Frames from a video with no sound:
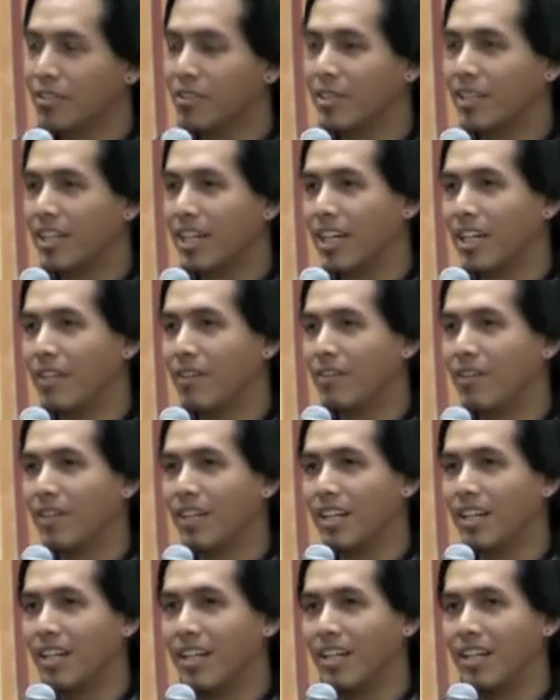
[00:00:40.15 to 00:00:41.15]
to kind
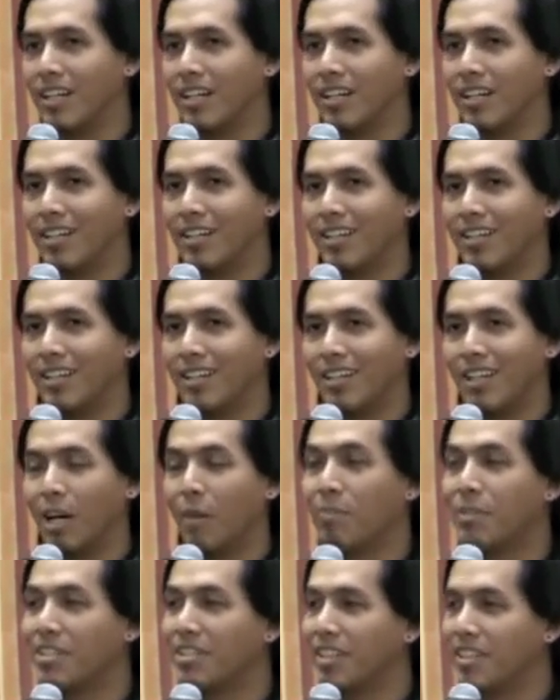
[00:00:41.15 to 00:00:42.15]
of
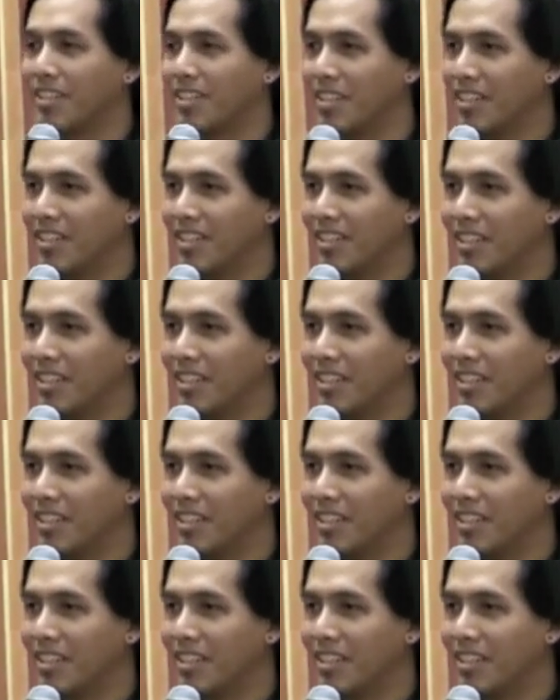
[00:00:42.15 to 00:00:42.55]
help each other.